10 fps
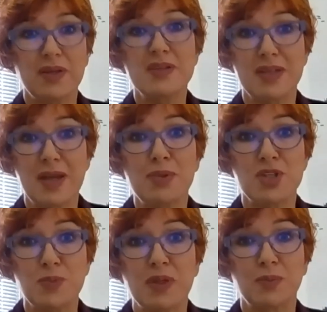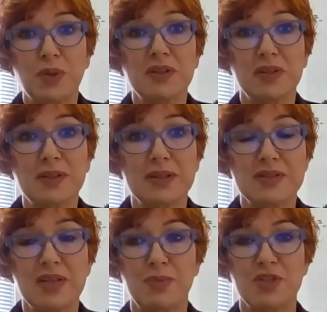the establishment, political
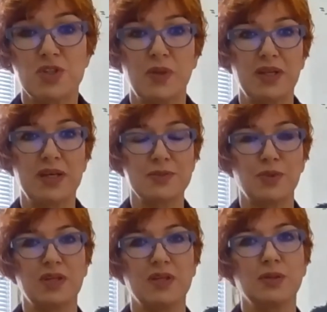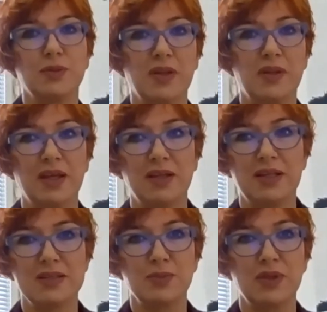establishment. That's what they do, and
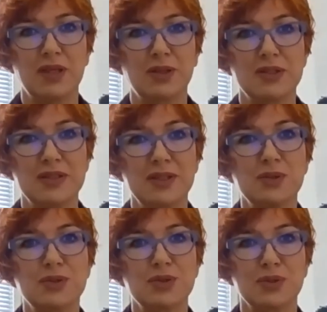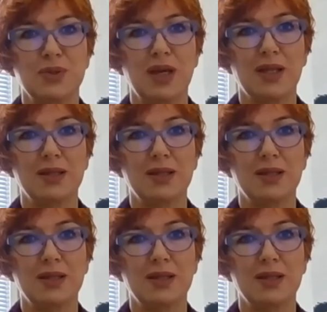that's what they'll continue to do.